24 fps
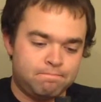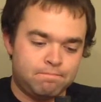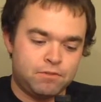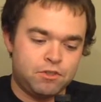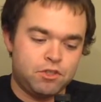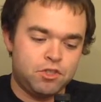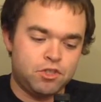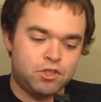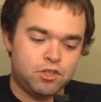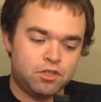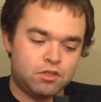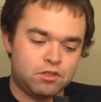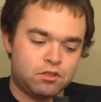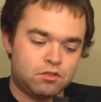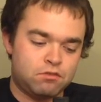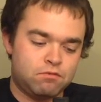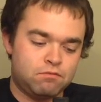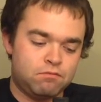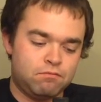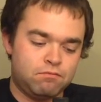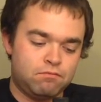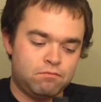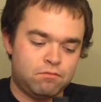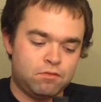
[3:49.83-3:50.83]
just
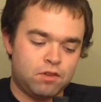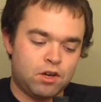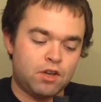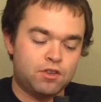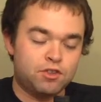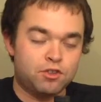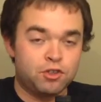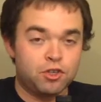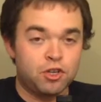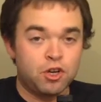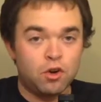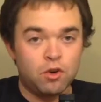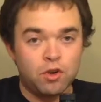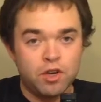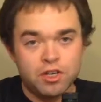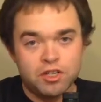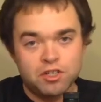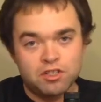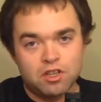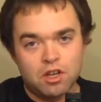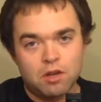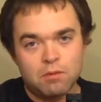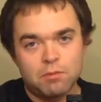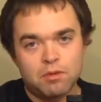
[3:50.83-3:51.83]
either no age
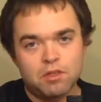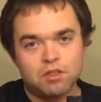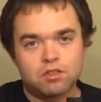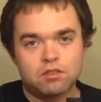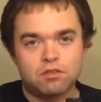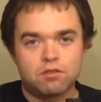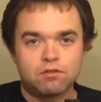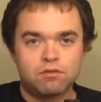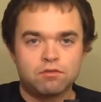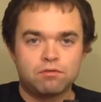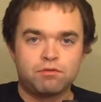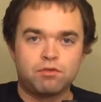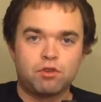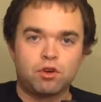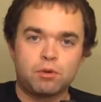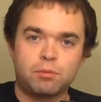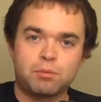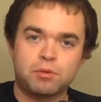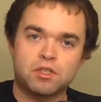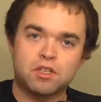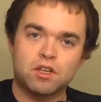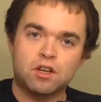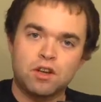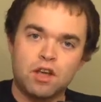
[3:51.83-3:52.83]
statements, 40%
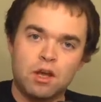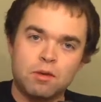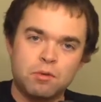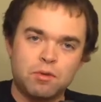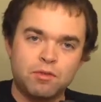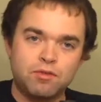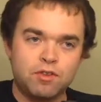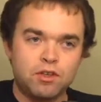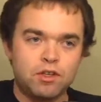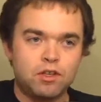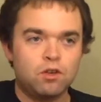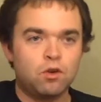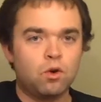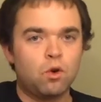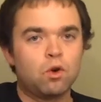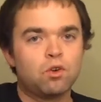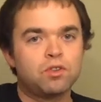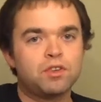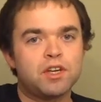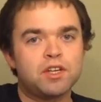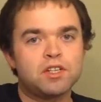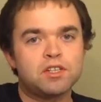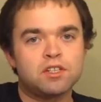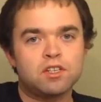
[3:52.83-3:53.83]
ABV, or
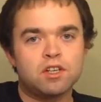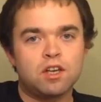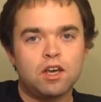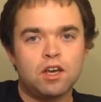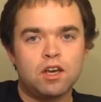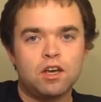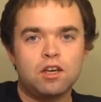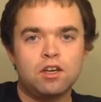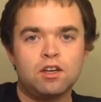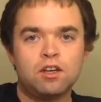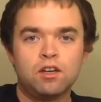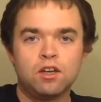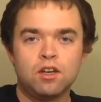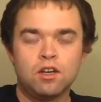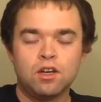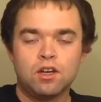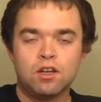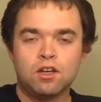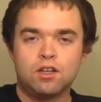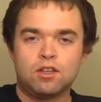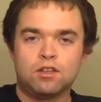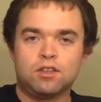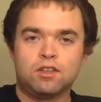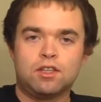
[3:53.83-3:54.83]
they say
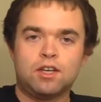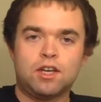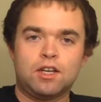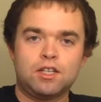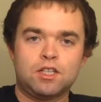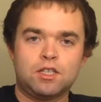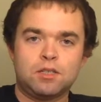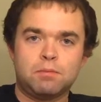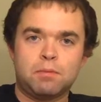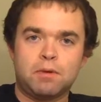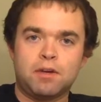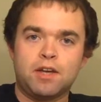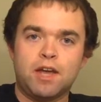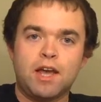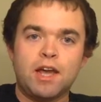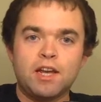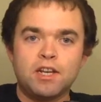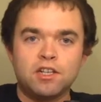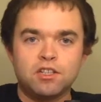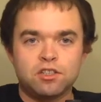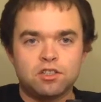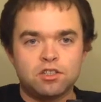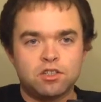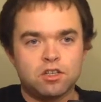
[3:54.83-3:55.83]
that it's been
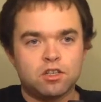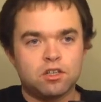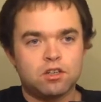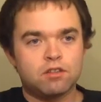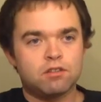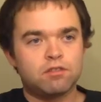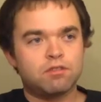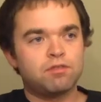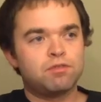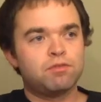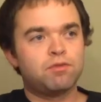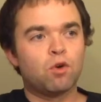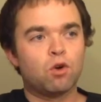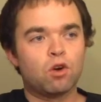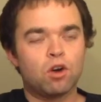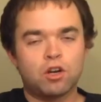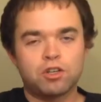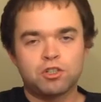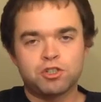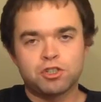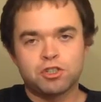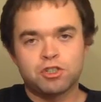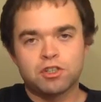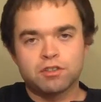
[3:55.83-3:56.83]
aged in
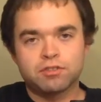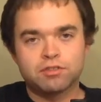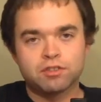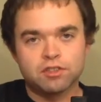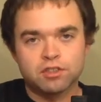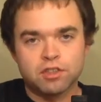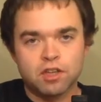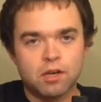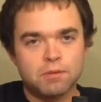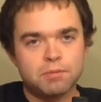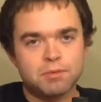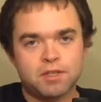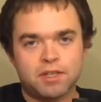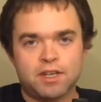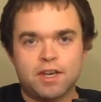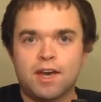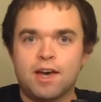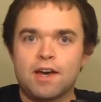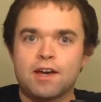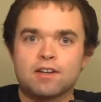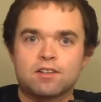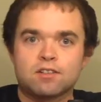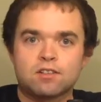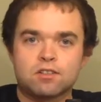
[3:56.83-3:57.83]
400 different types of
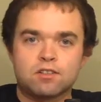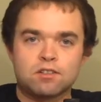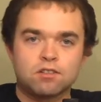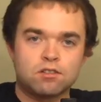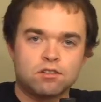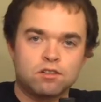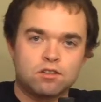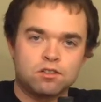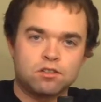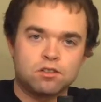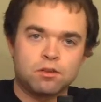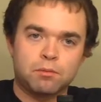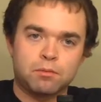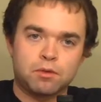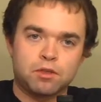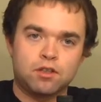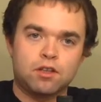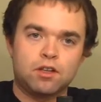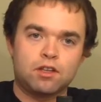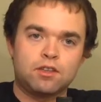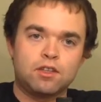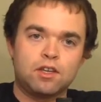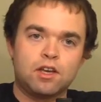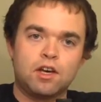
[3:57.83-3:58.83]
casks or something
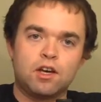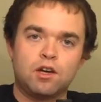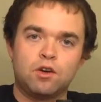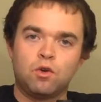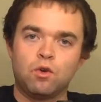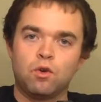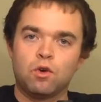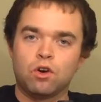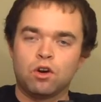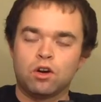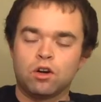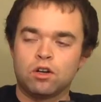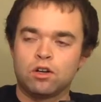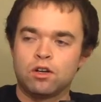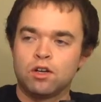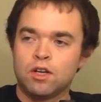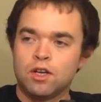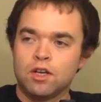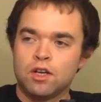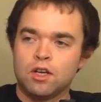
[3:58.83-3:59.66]
like that, or